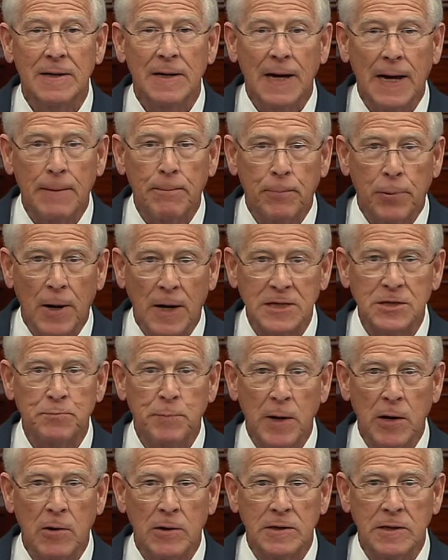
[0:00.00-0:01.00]
and
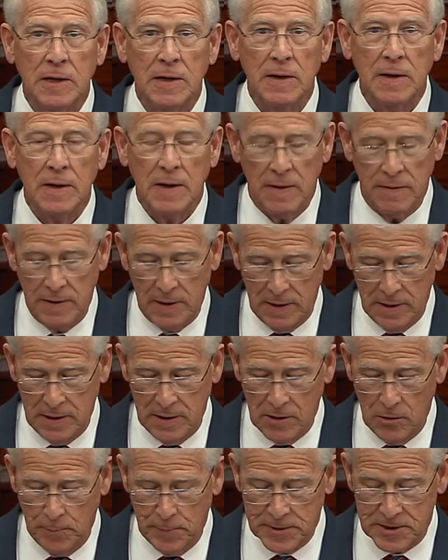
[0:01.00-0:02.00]
prosperity in the
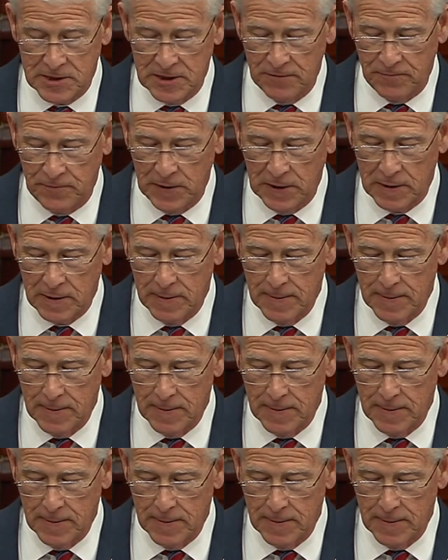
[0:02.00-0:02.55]
Indo-Pacific.